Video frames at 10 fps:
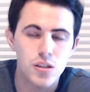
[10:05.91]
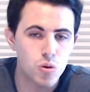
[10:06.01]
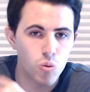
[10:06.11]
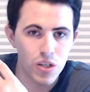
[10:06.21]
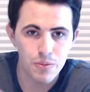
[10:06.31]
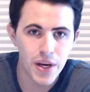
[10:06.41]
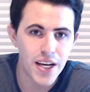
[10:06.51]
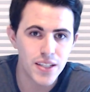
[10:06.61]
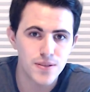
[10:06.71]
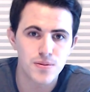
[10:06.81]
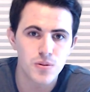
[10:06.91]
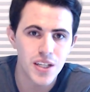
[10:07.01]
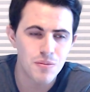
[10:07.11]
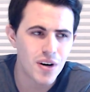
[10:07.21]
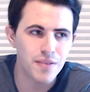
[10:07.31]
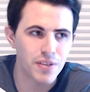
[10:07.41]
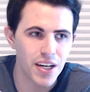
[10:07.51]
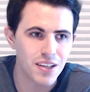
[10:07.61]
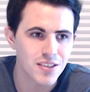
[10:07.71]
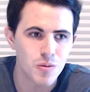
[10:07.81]
Kwity Paye 3. I'm probably
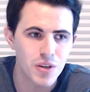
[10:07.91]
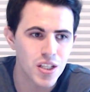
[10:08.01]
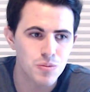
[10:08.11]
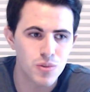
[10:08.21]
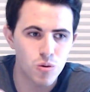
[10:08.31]
forgetting someone else, but